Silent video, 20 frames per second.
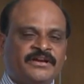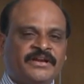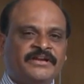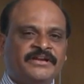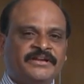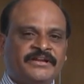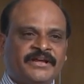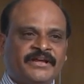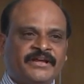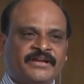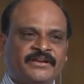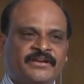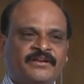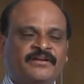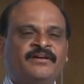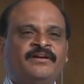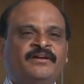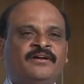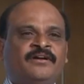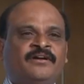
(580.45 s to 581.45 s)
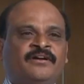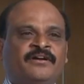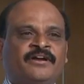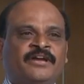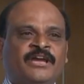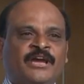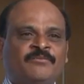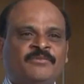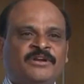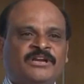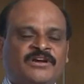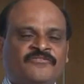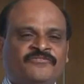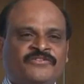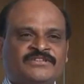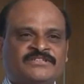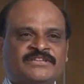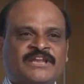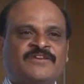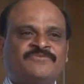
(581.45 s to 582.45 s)
entire gamut of
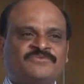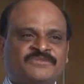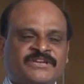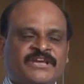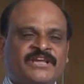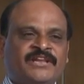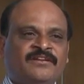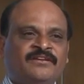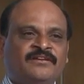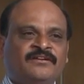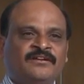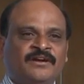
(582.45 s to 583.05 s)
his lifestyle,